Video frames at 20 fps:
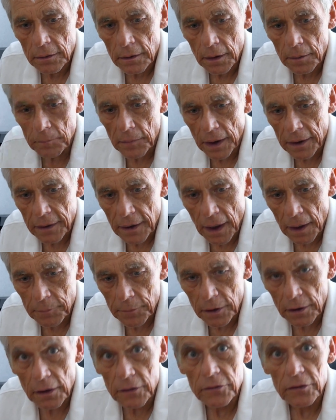And my
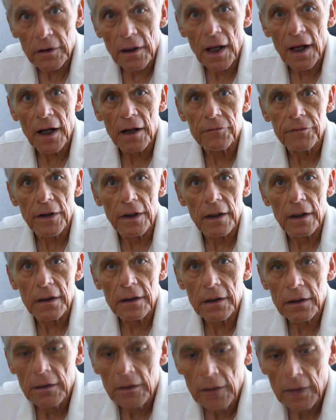camera doesn't have
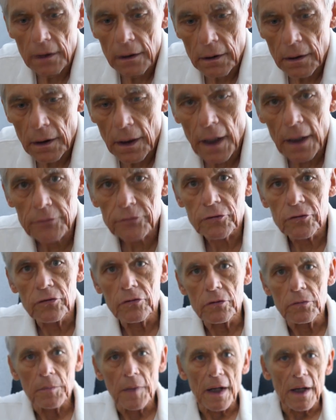a hot
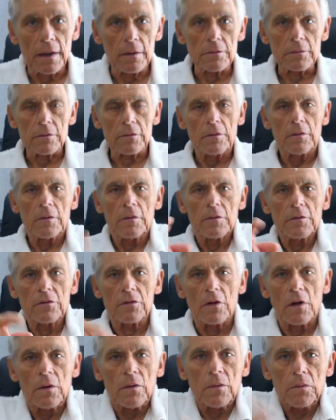shoe mount,
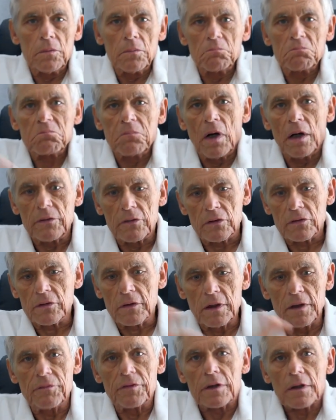so I
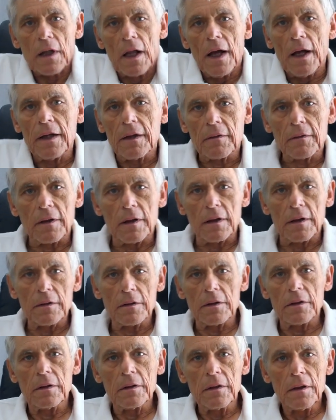just leave it lying
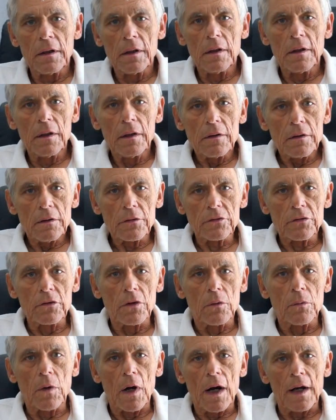there and there's
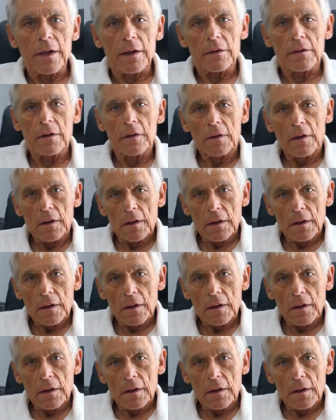no wire.